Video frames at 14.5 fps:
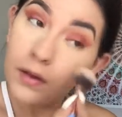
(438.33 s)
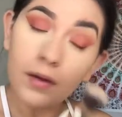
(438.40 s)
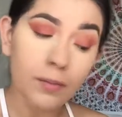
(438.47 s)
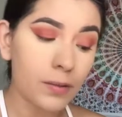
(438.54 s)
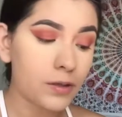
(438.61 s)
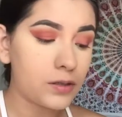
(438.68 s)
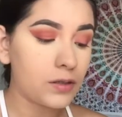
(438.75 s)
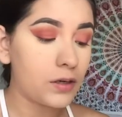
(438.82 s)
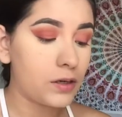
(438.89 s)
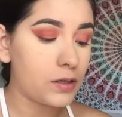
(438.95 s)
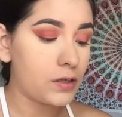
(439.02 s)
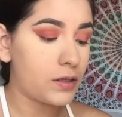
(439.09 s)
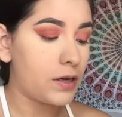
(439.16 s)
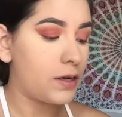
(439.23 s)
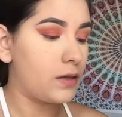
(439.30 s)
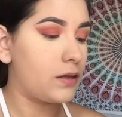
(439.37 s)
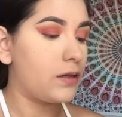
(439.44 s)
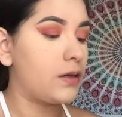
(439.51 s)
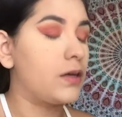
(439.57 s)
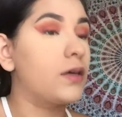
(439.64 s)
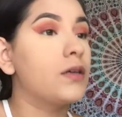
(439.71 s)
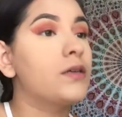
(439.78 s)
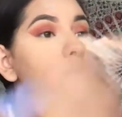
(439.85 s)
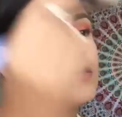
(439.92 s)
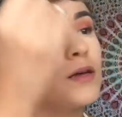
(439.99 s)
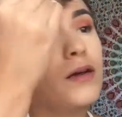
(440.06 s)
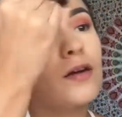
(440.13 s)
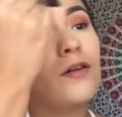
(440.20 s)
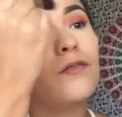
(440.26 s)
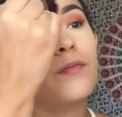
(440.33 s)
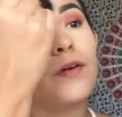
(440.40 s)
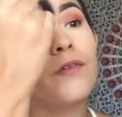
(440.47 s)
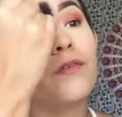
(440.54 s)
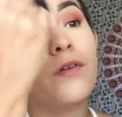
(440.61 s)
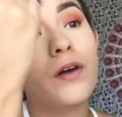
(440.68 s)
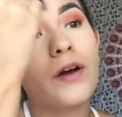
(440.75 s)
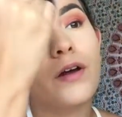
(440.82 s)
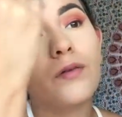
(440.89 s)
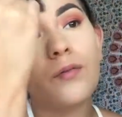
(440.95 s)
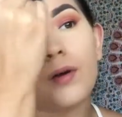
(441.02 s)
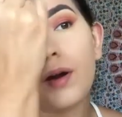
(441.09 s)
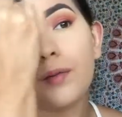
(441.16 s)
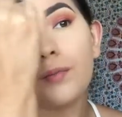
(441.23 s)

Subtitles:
I'm also going to set the center of my forehead where I